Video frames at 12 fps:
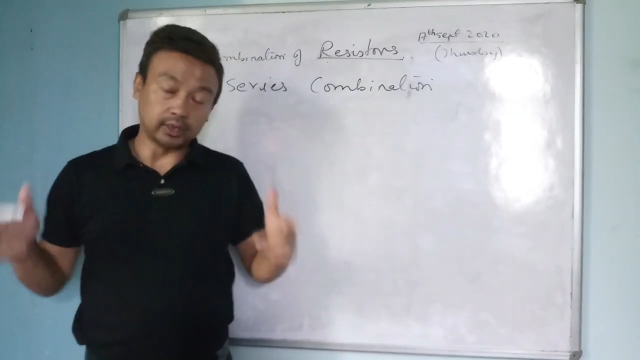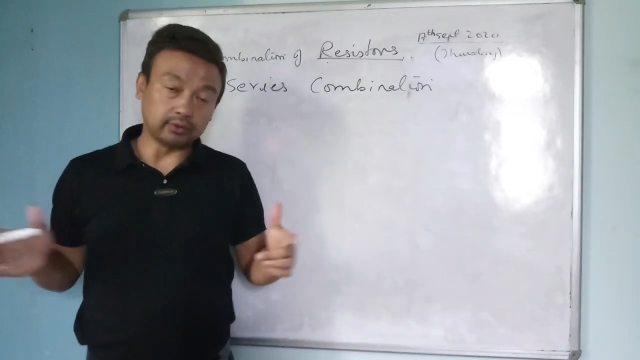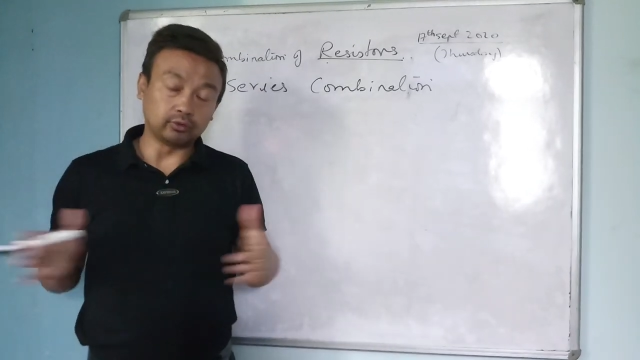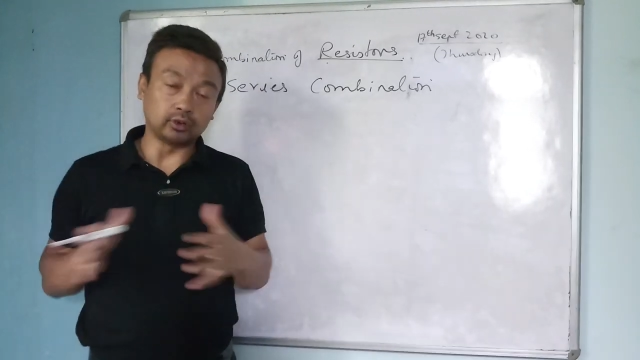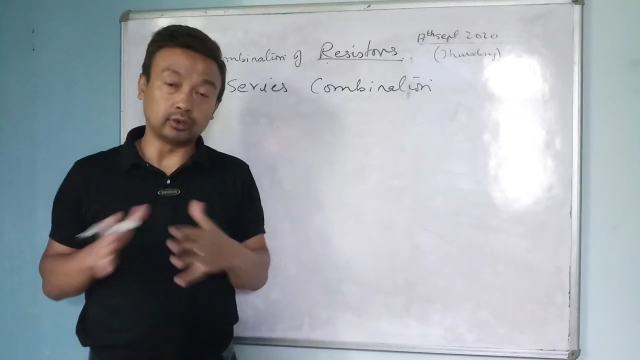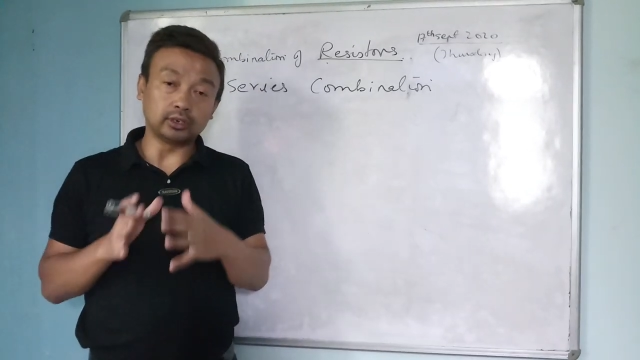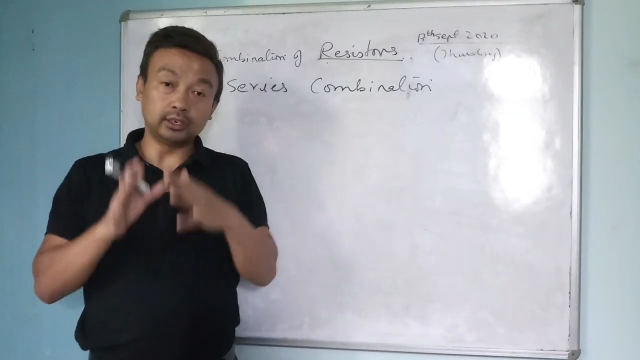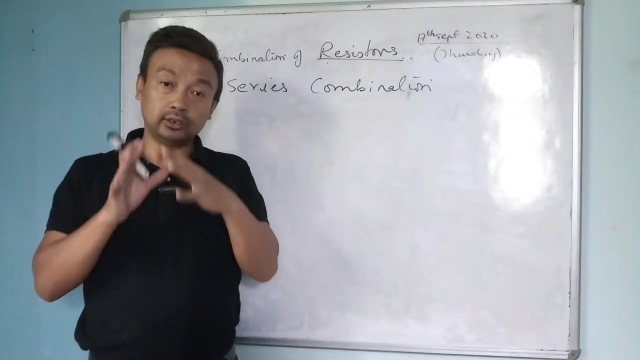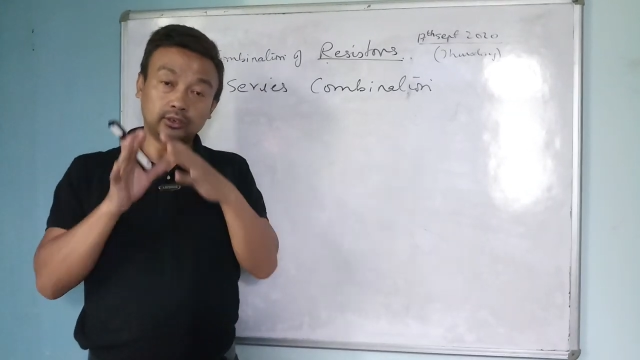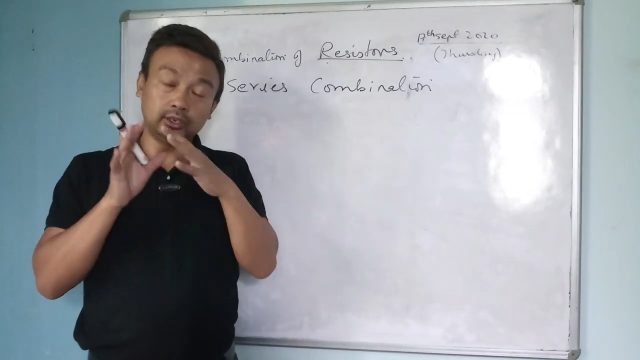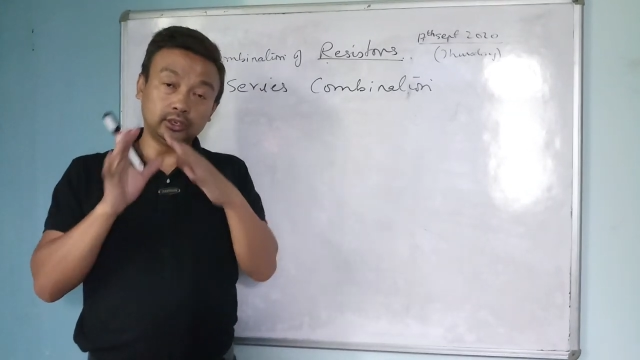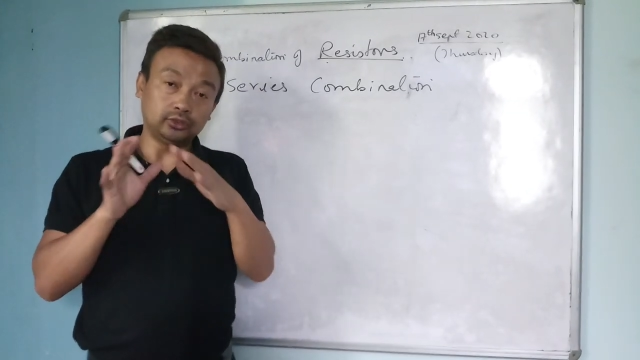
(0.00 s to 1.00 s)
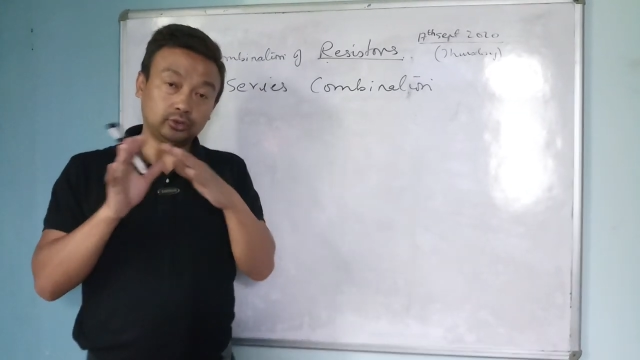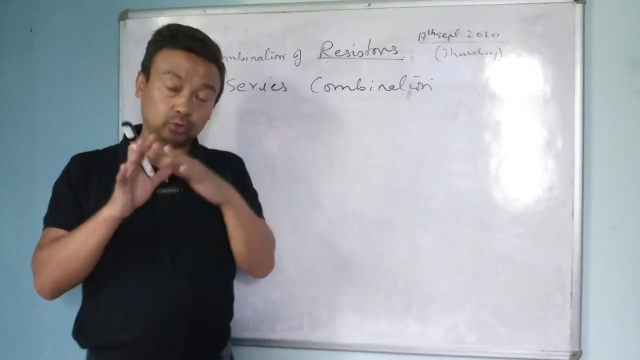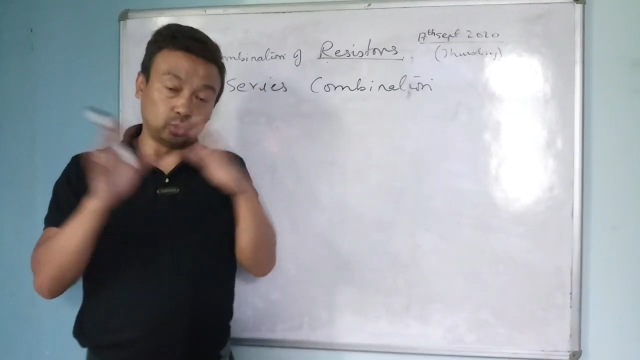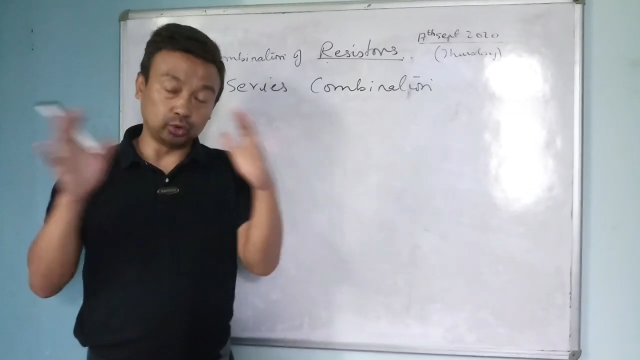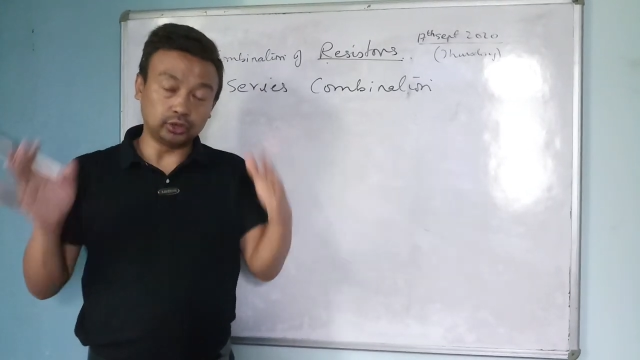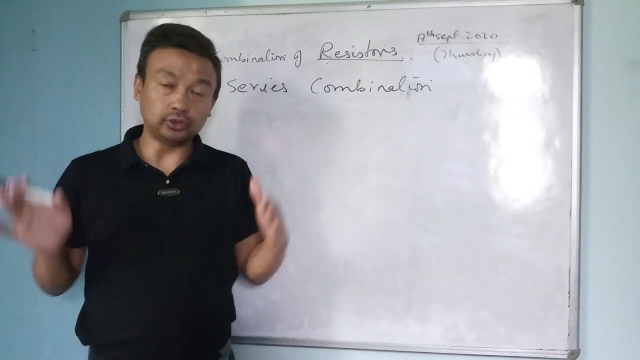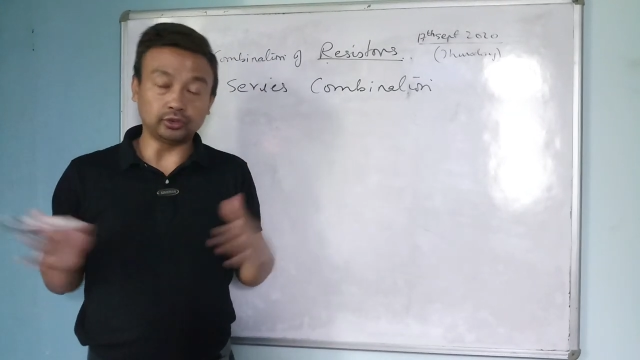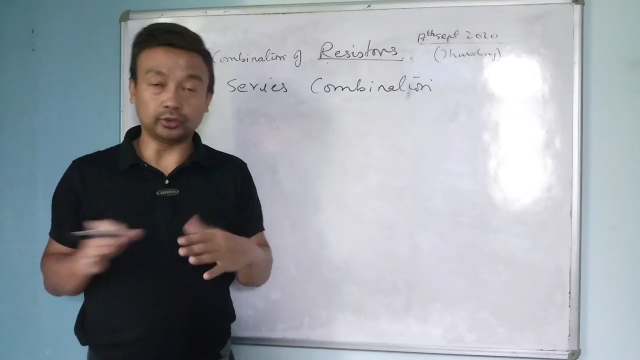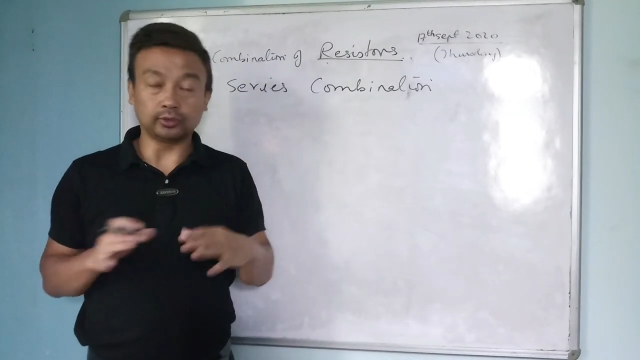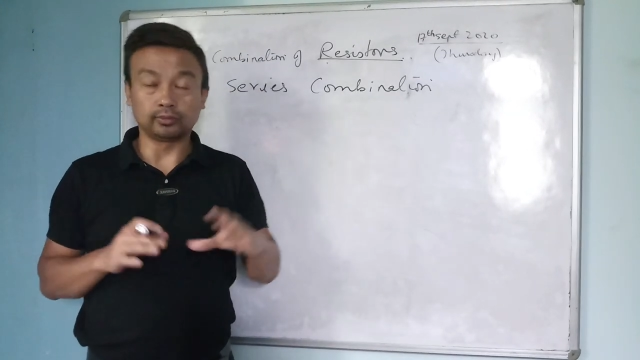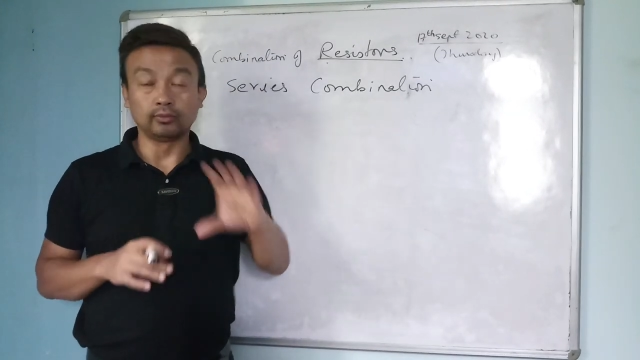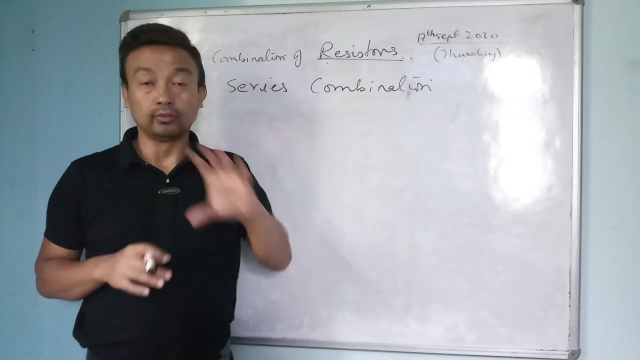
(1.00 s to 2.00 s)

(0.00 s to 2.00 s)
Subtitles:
have got each coaches,